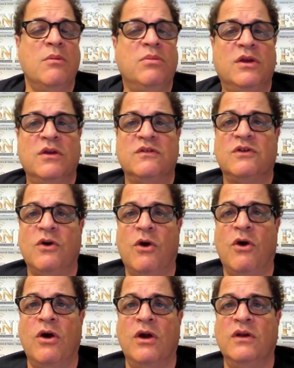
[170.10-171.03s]
because
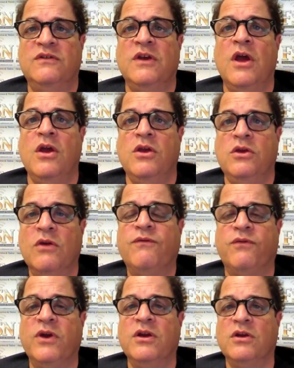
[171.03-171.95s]
cars, you're
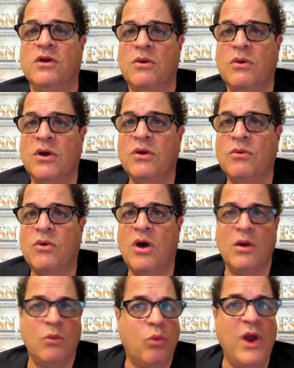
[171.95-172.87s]
free to go where you
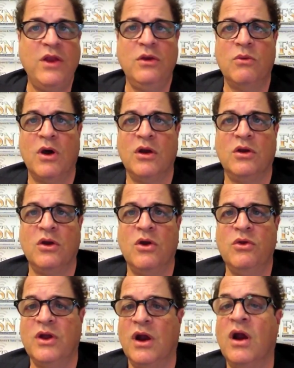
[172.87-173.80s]
want, when you want to go
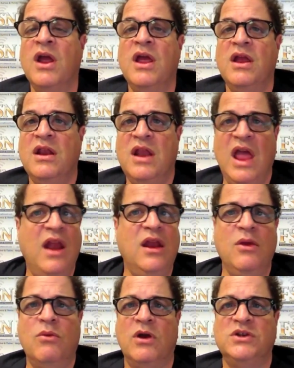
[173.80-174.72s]
there.
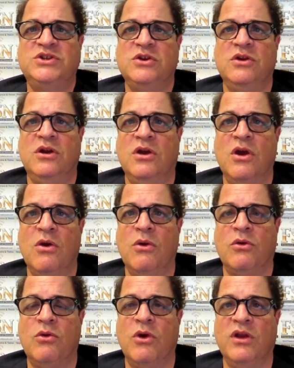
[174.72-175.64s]
Nanny wants you to go
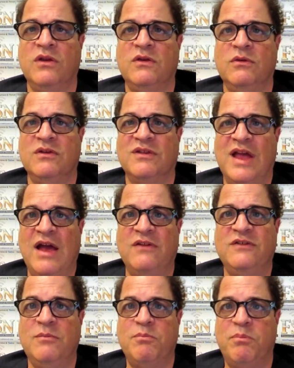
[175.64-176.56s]
according to his
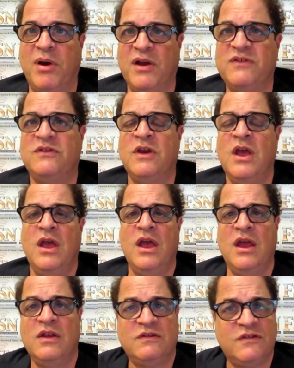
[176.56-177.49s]
lousy bus
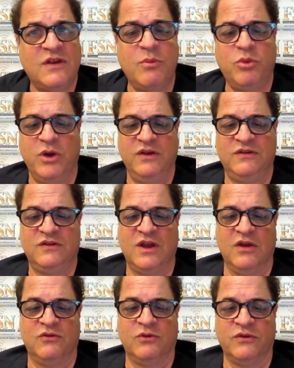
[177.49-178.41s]
and subway
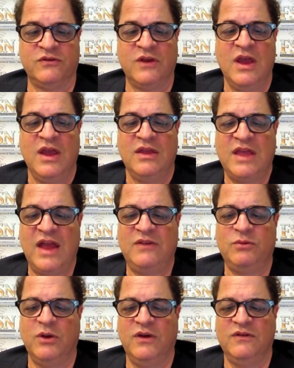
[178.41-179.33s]
schedules.
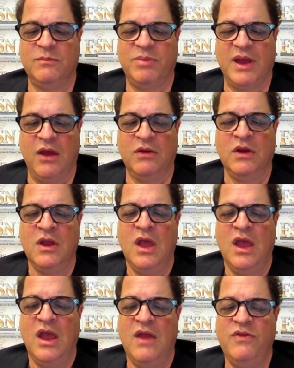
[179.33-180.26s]
That's what he's about.
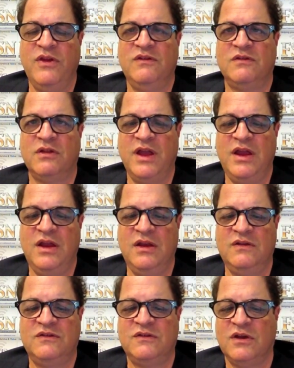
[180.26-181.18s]
And these
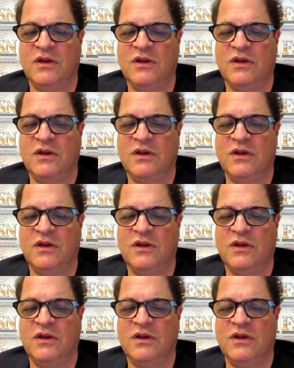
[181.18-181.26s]
lanes,